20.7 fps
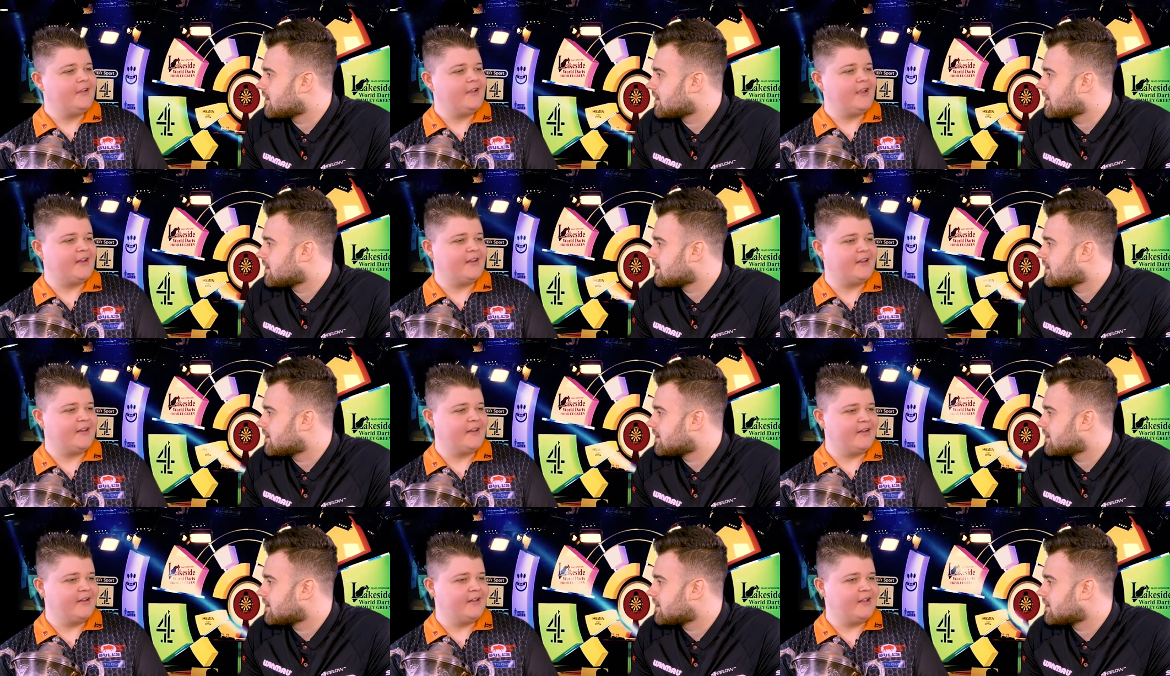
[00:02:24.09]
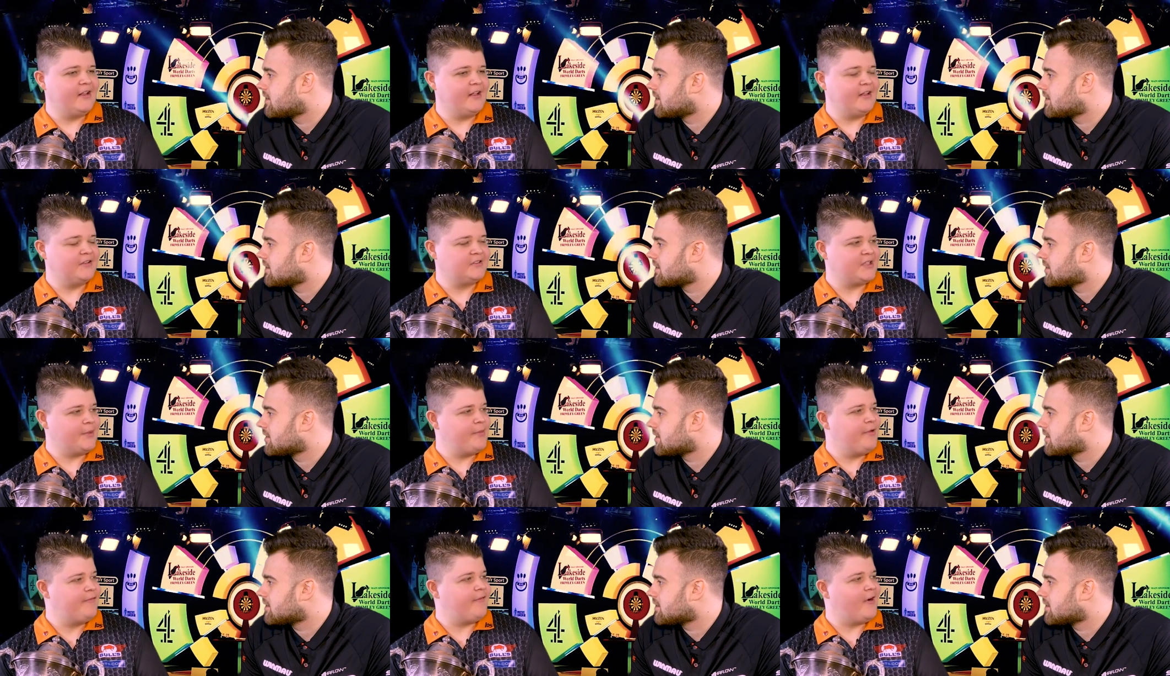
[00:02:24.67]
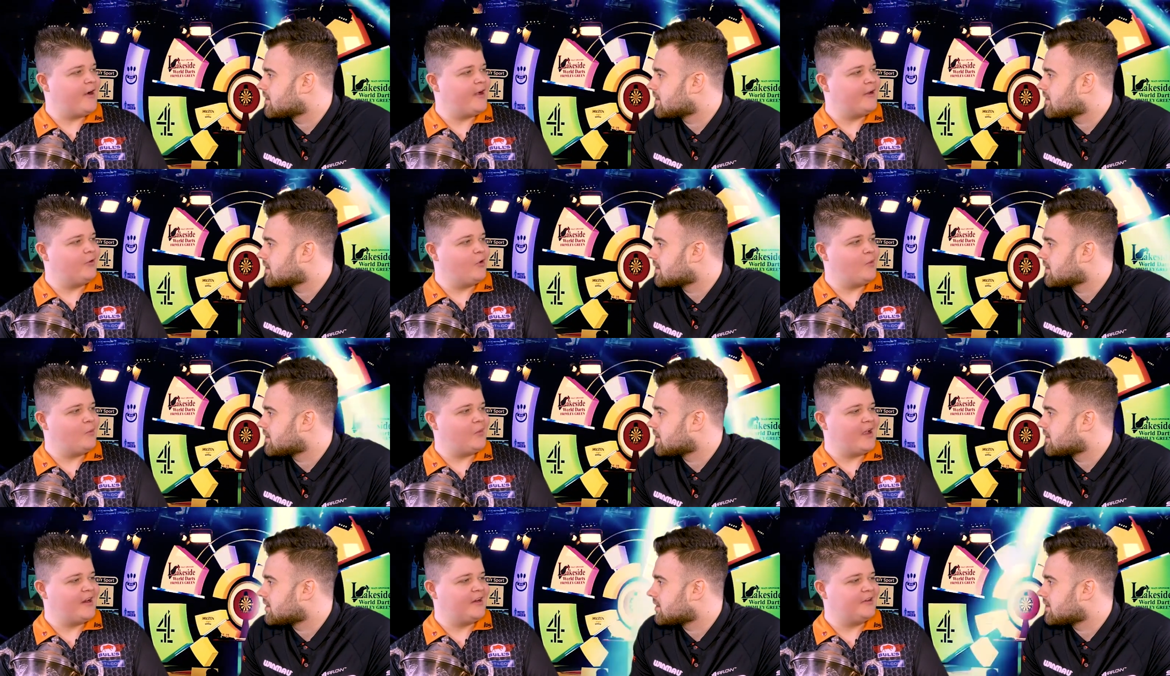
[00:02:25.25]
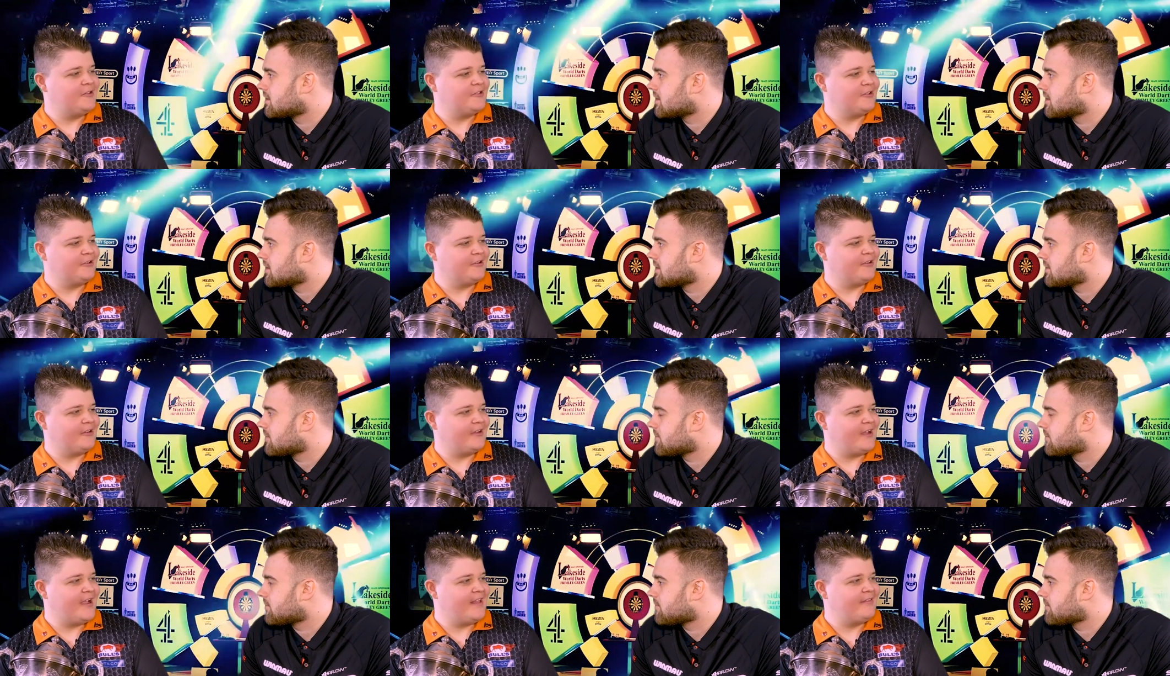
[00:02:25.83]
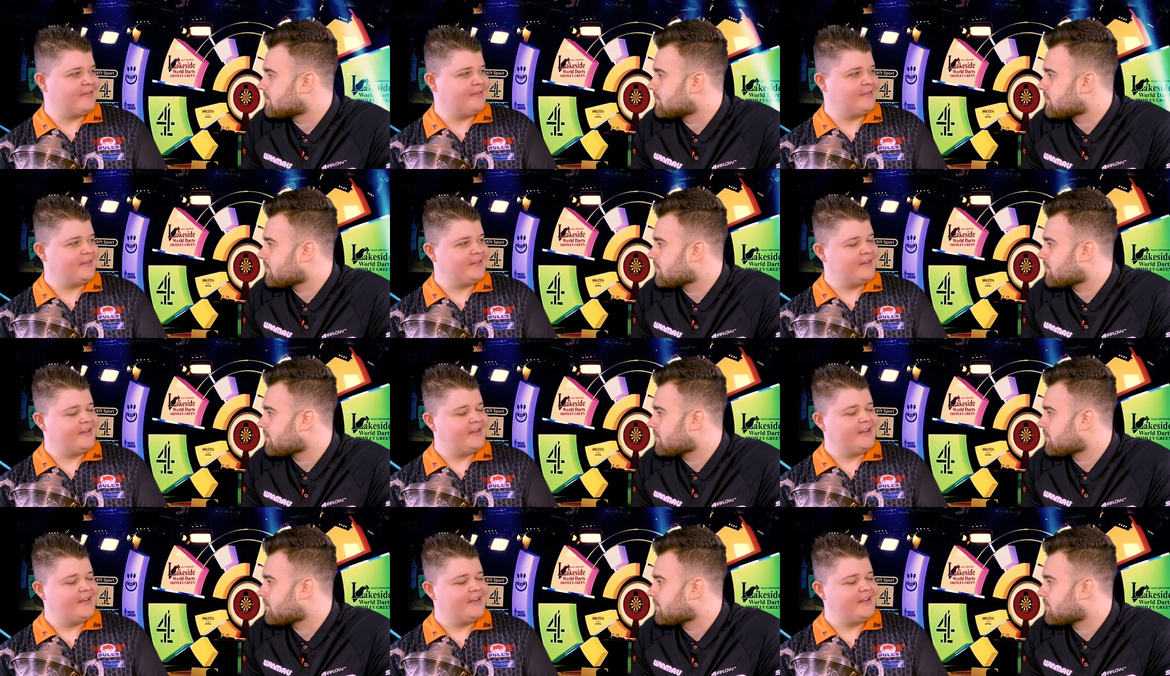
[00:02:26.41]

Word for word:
Speaker 1: And then the semi-final we played each other again.